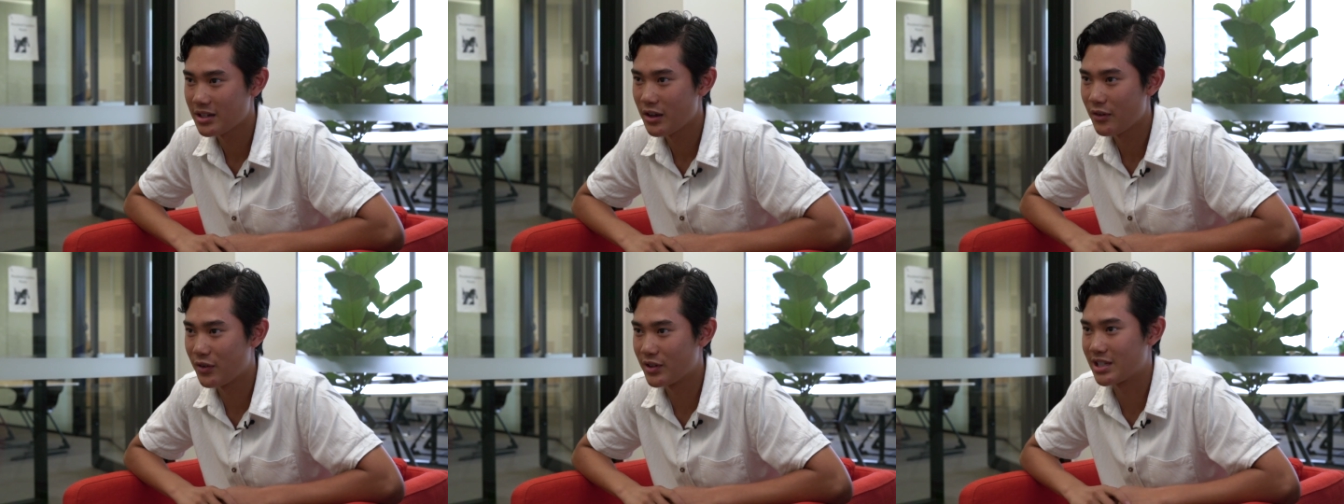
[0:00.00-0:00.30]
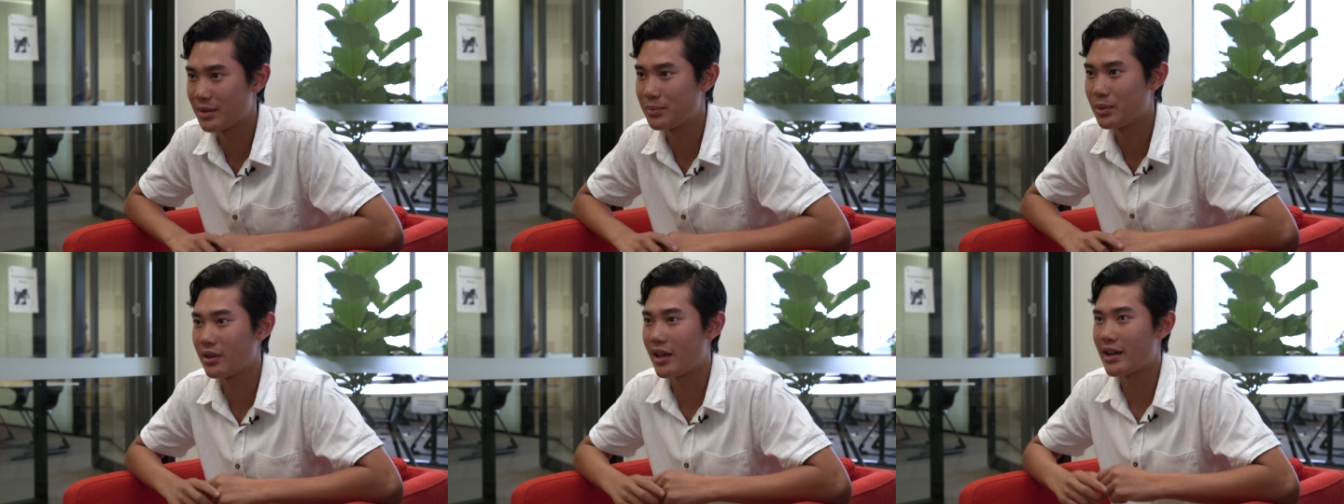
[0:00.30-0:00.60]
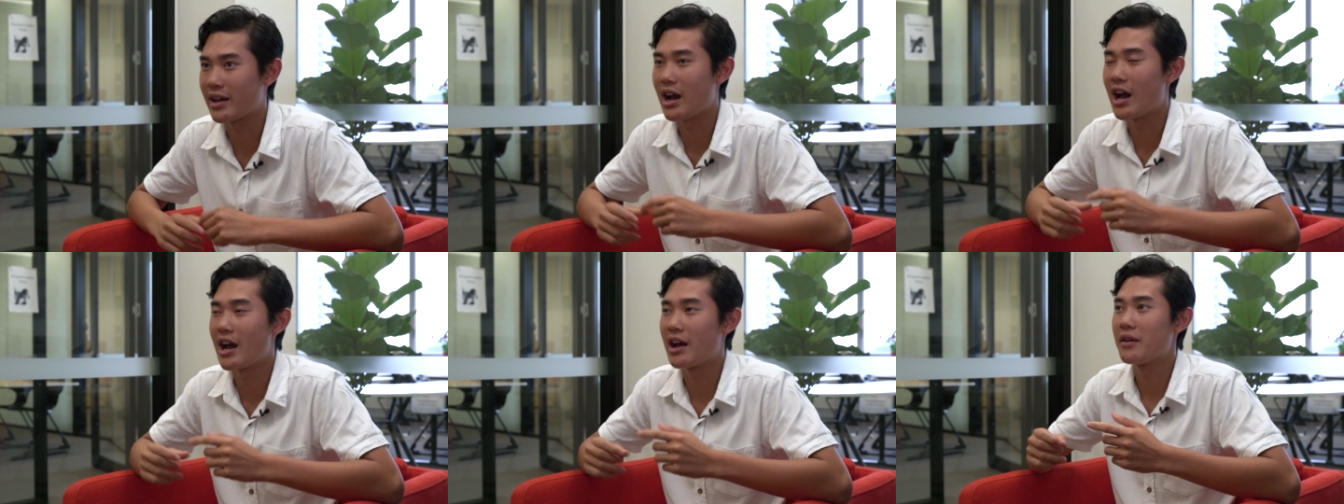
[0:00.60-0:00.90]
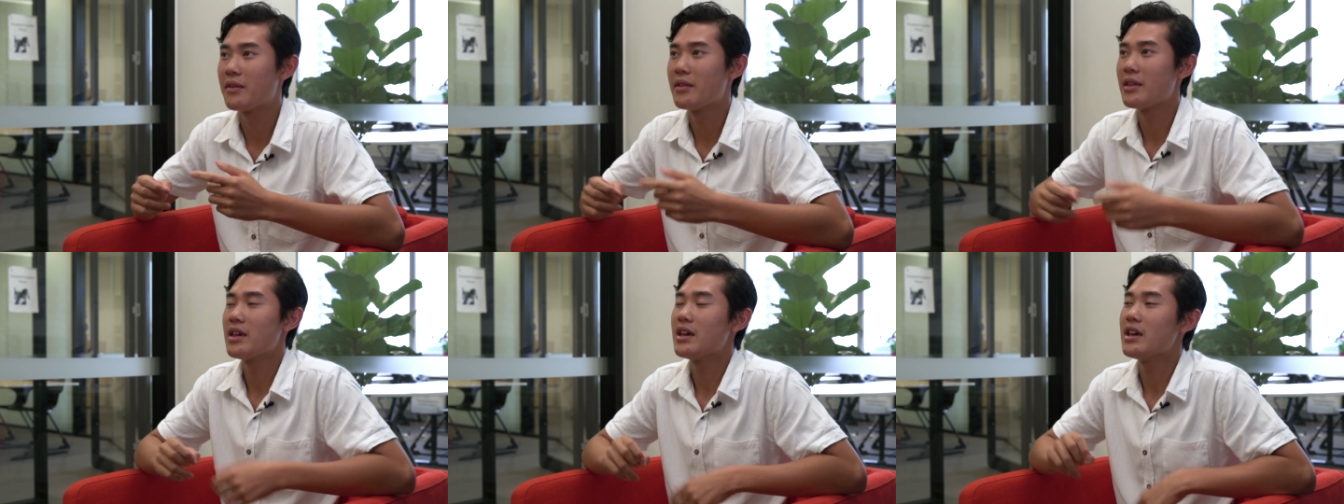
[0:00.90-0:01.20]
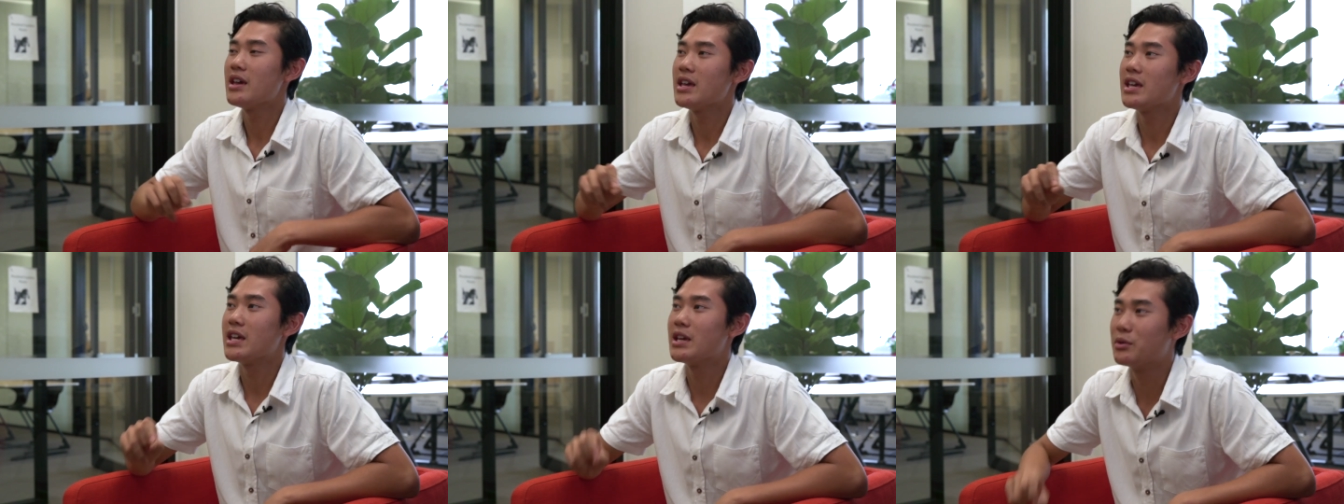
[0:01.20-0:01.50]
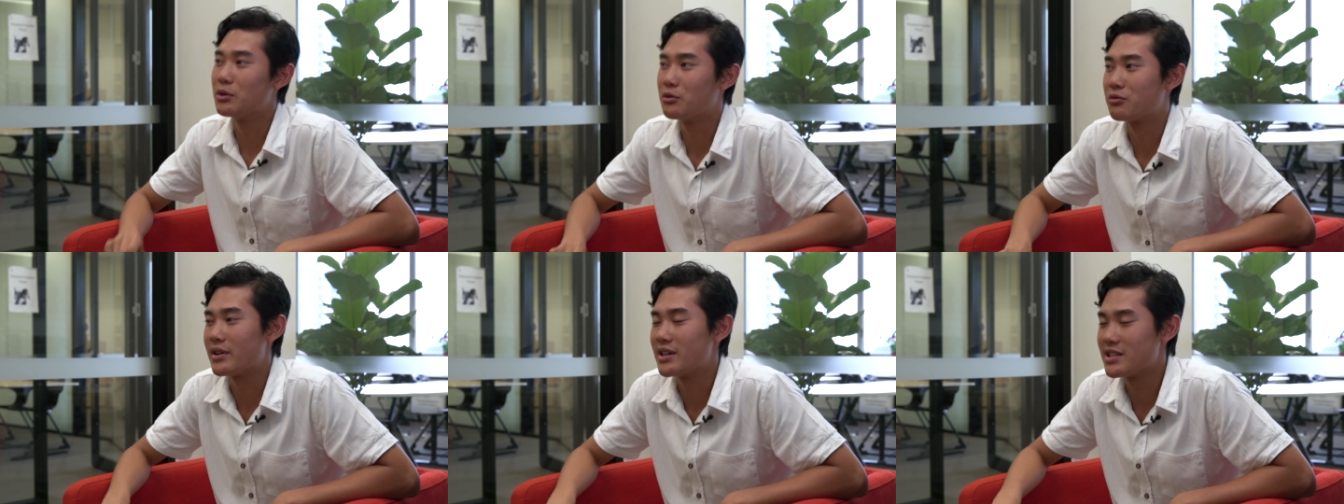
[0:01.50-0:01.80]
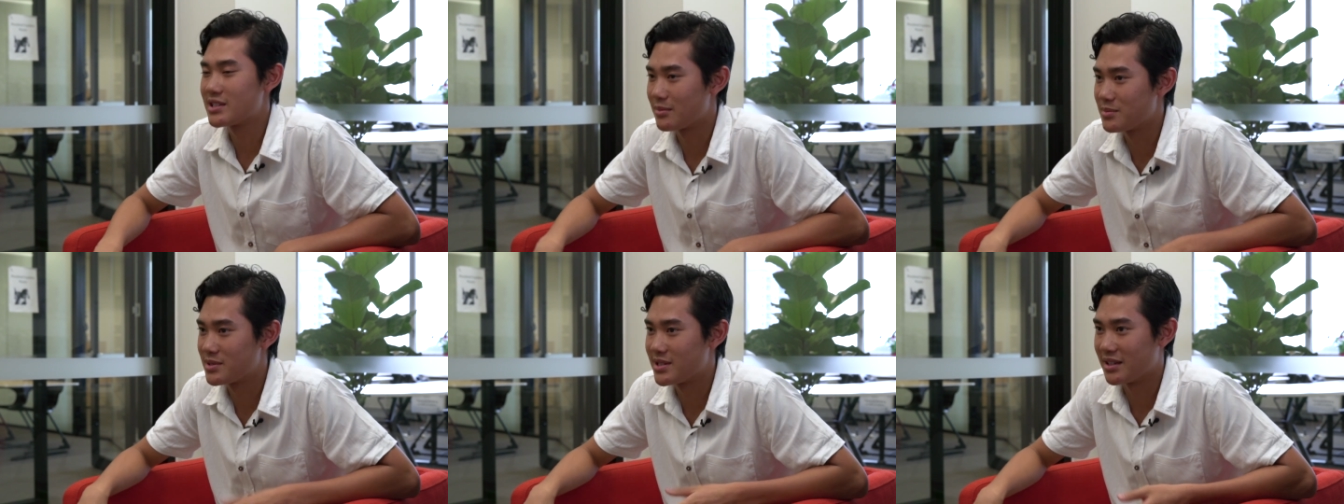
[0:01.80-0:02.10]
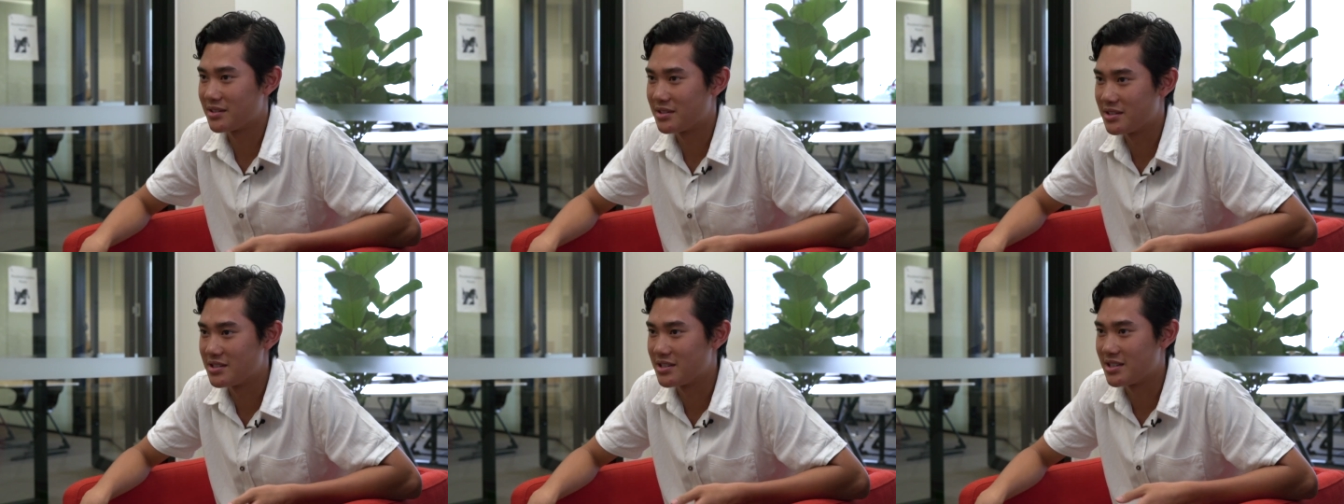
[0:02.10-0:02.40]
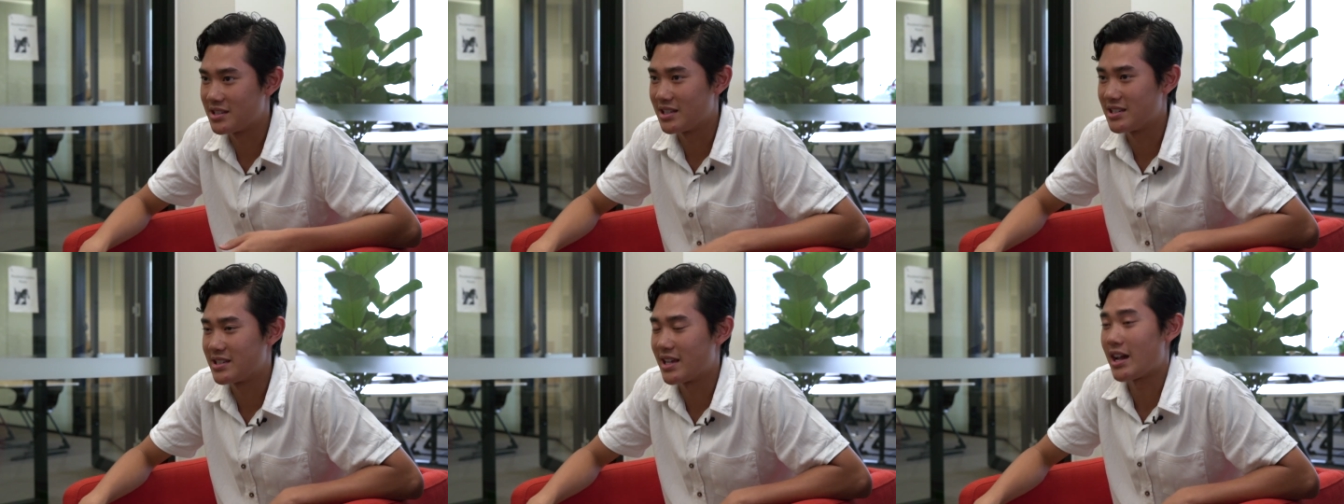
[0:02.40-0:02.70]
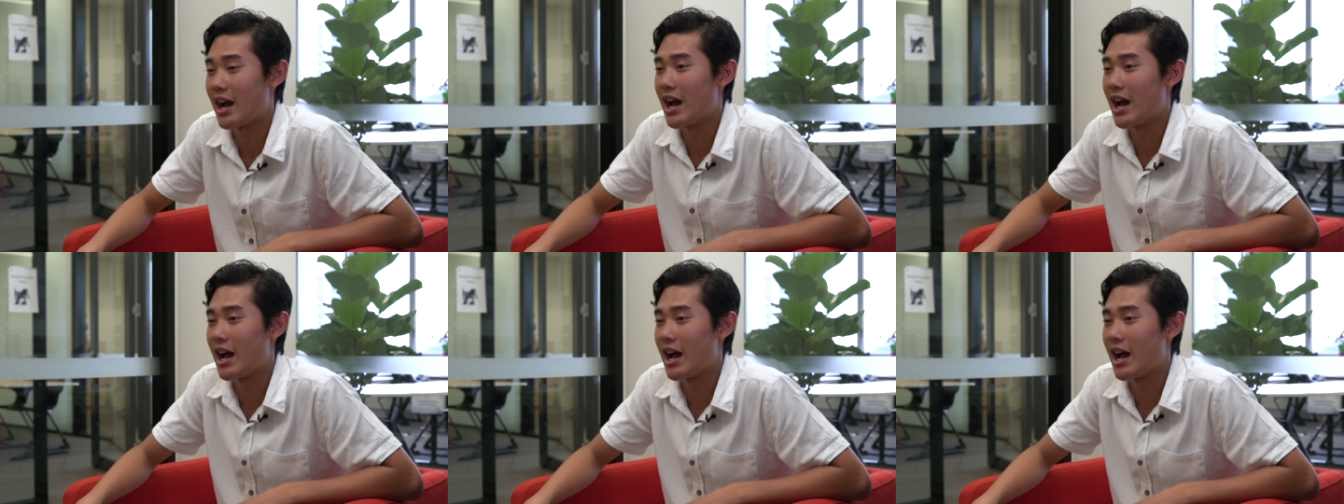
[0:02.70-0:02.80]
For example, like he would read some sentences and say,